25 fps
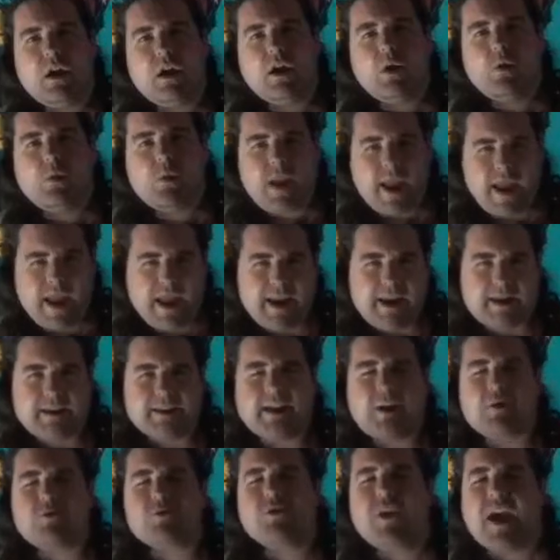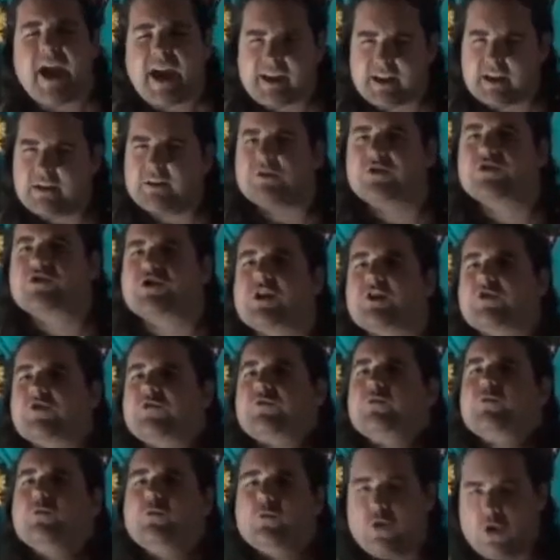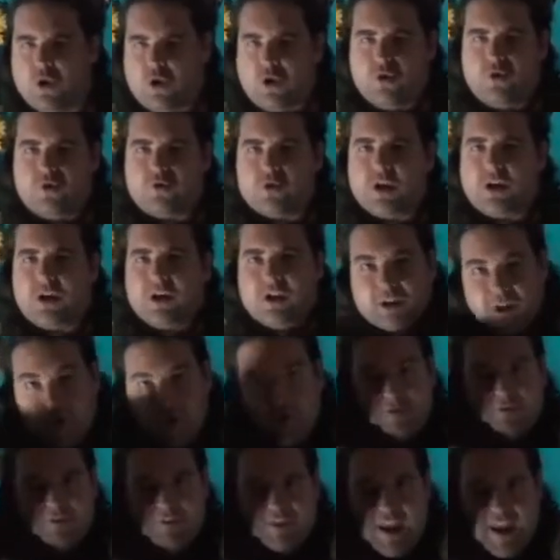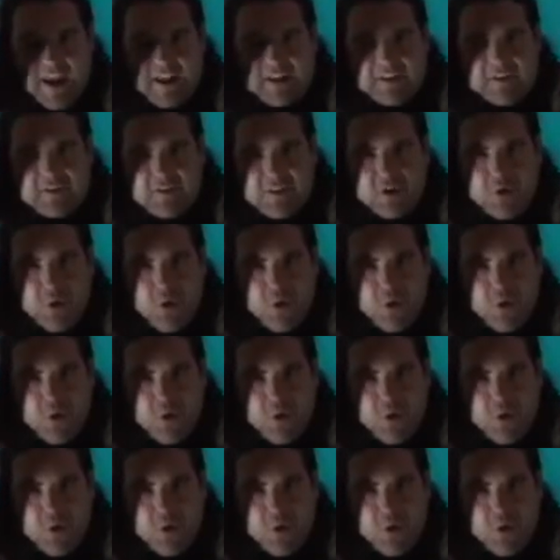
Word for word: Okay, now that is just rude. Go stand in the